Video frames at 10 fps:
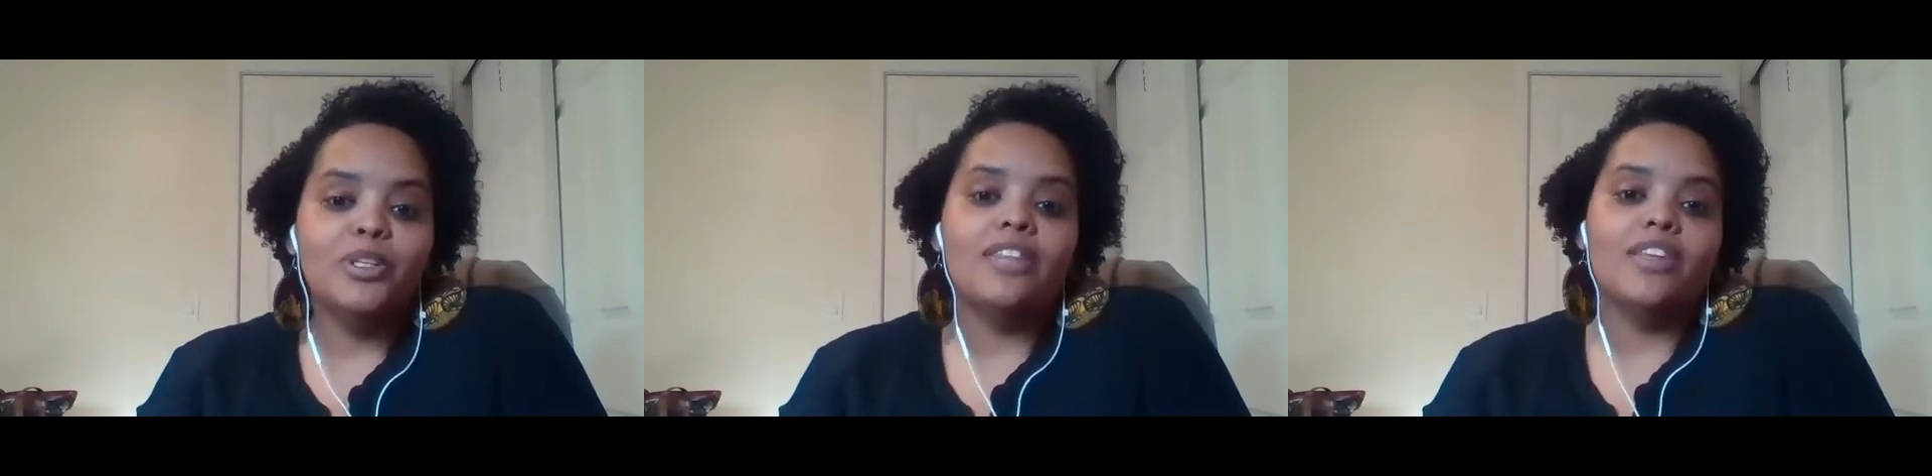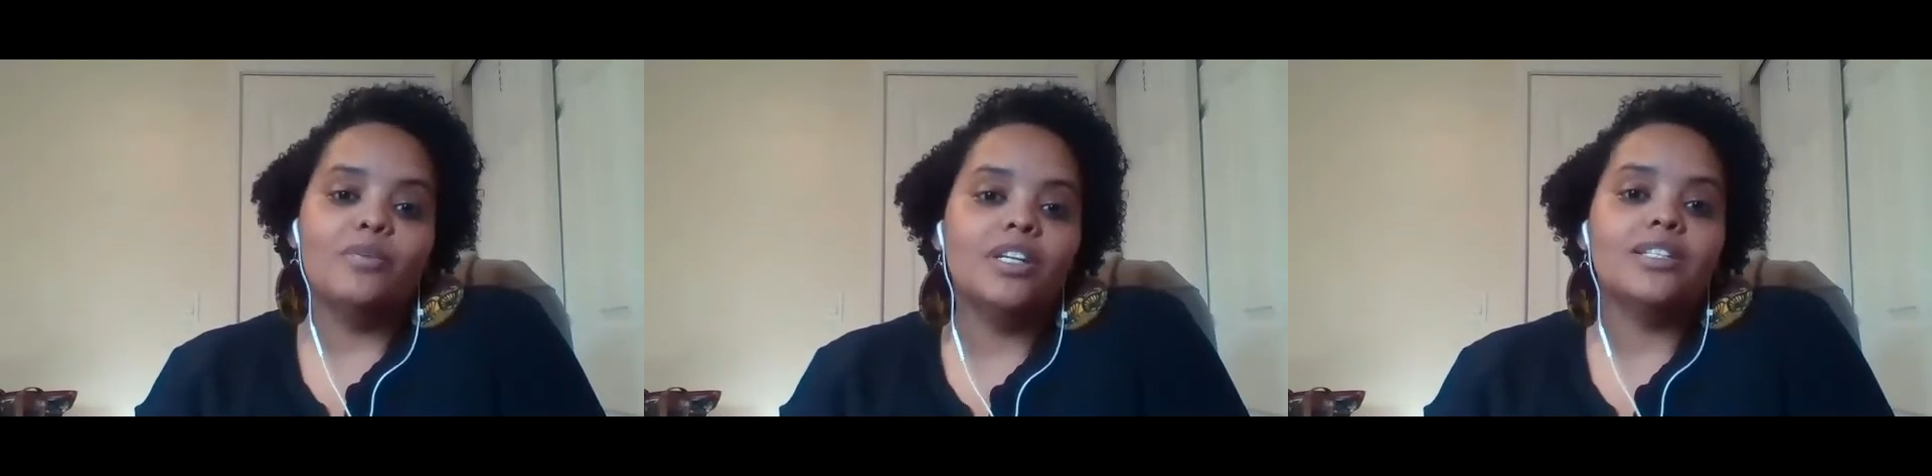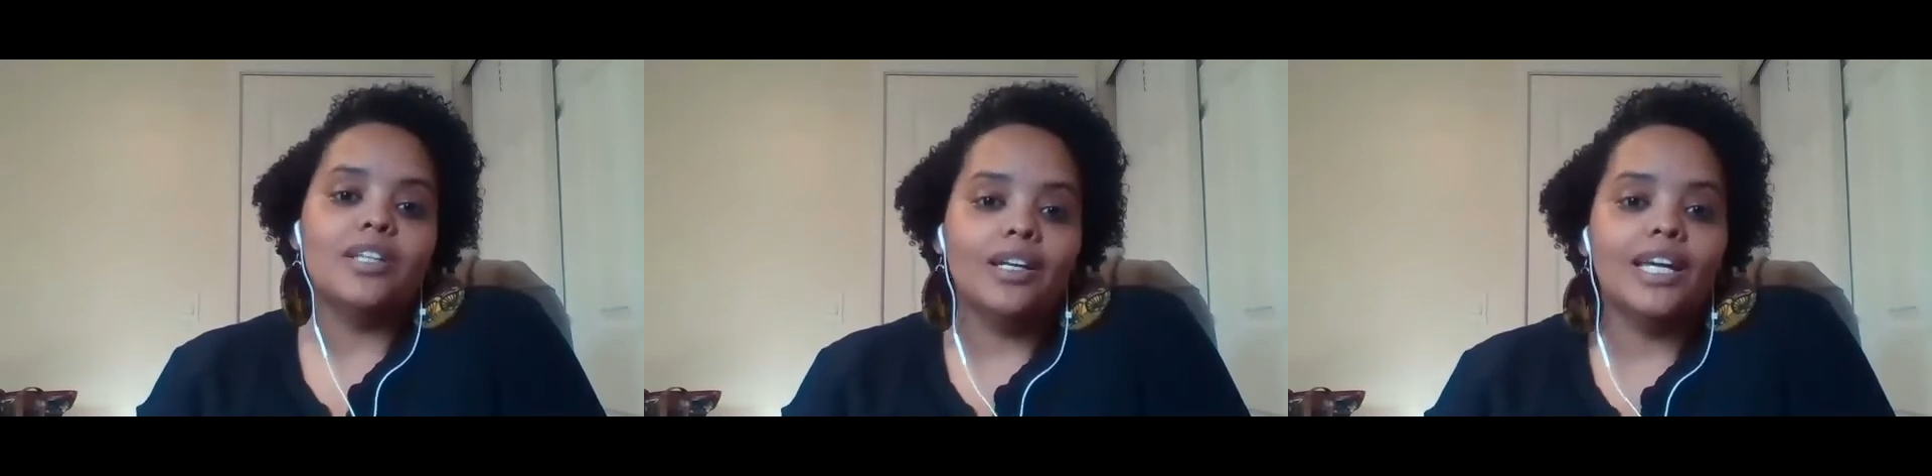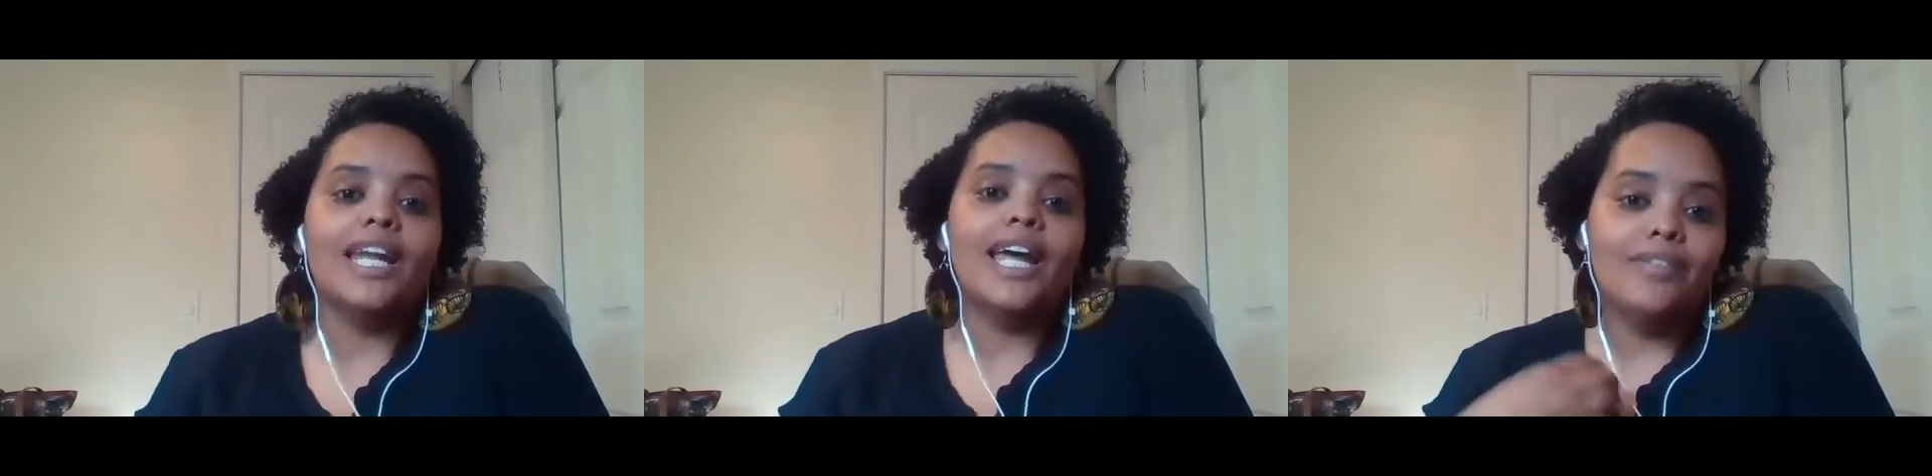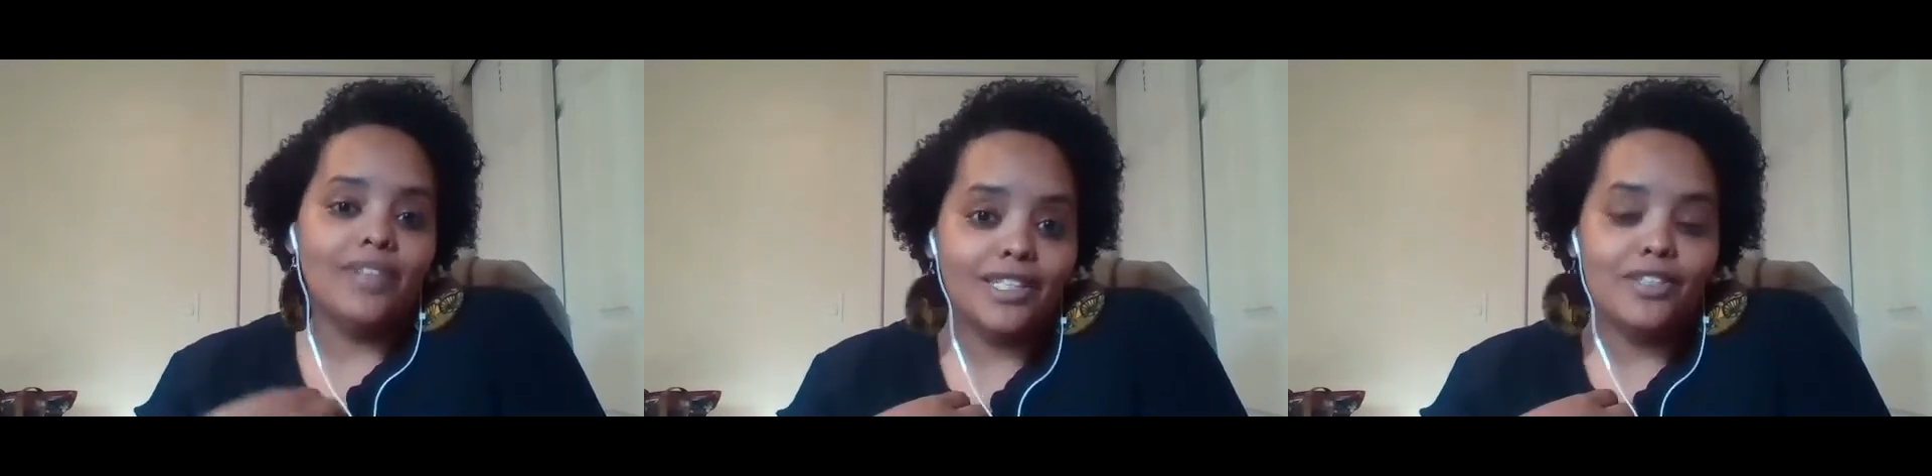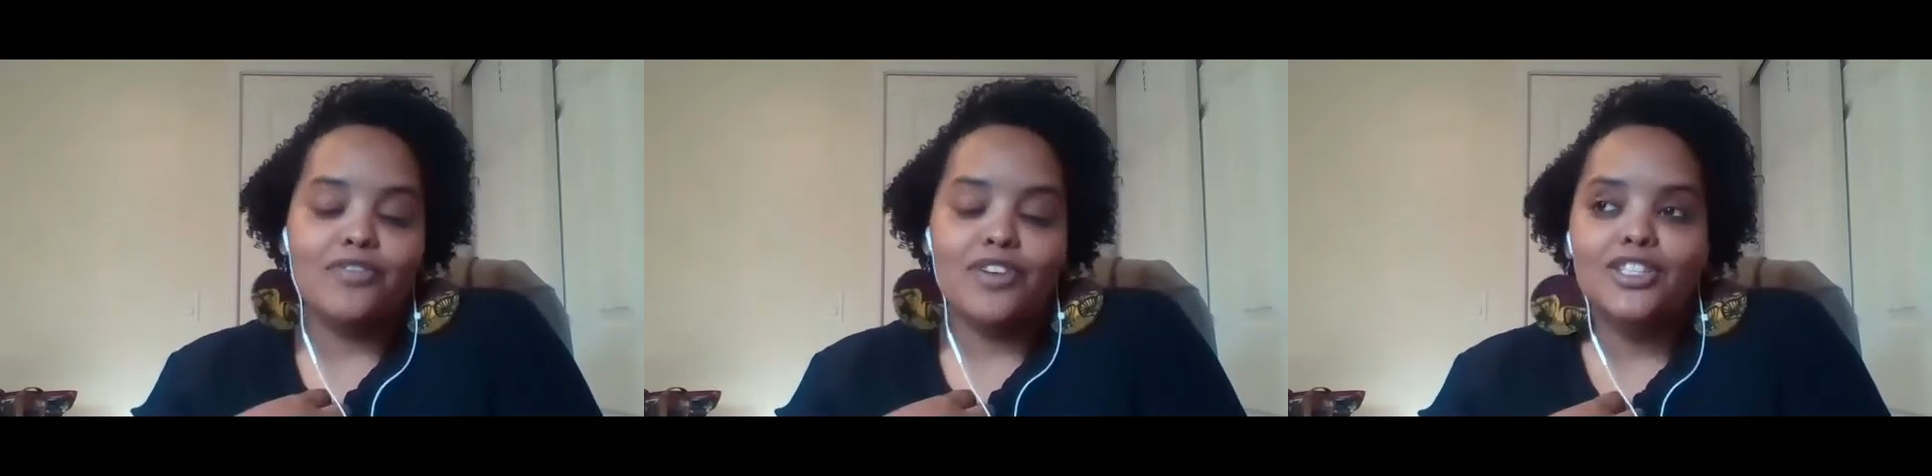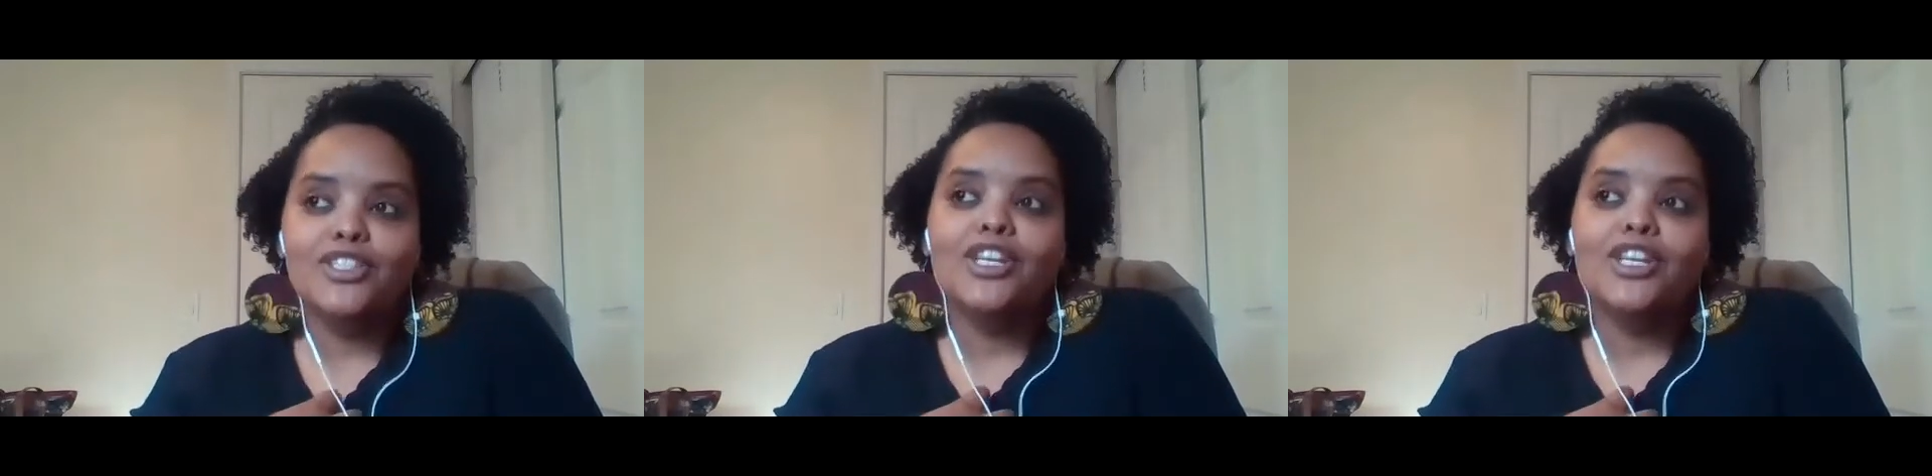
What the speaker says: and then we could talk. And I have lots of friends